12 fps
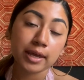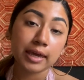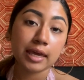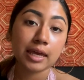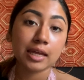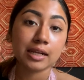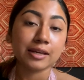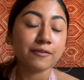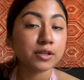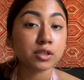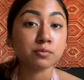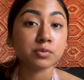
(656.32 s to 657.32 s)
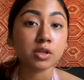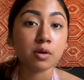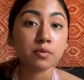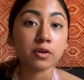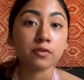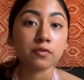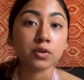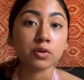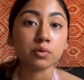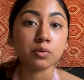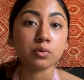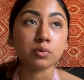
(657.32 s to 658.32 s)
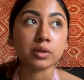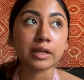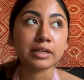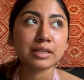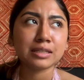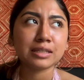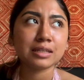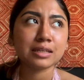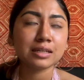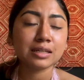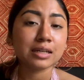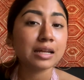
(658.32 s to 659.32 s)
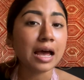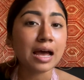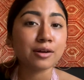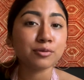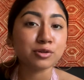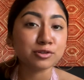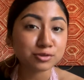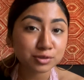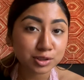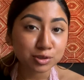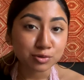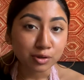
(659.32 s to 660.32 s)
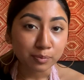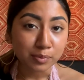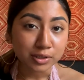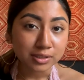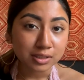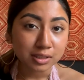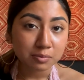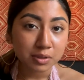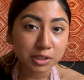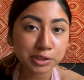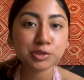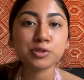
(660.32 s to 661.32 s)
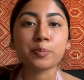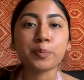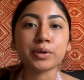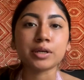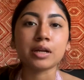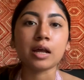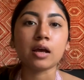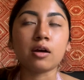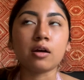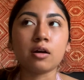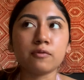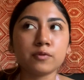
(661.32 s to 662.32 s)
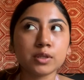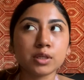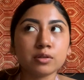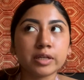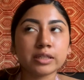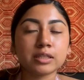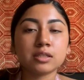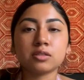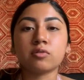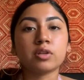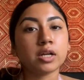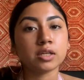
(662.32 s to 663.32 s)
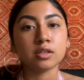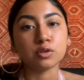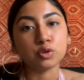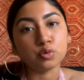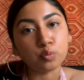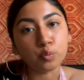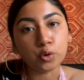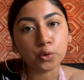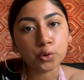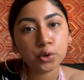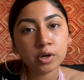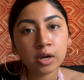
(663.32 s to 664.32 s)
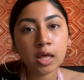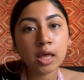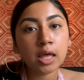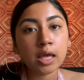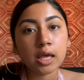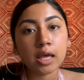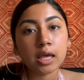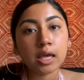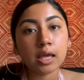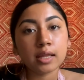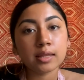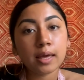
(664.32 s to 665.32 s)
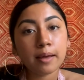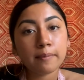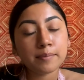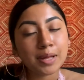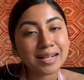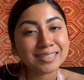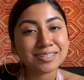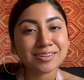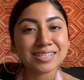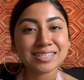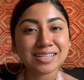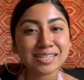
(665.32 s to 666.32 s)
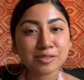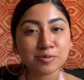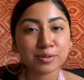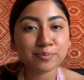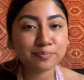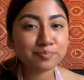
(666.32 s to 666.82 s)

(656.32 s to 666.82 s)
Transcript: and give it a thumbs up if you liked it. I don't usually do unboxing videos, but hopefully you liked it so that I can do more. And yeah, I'll see you guys in the next one.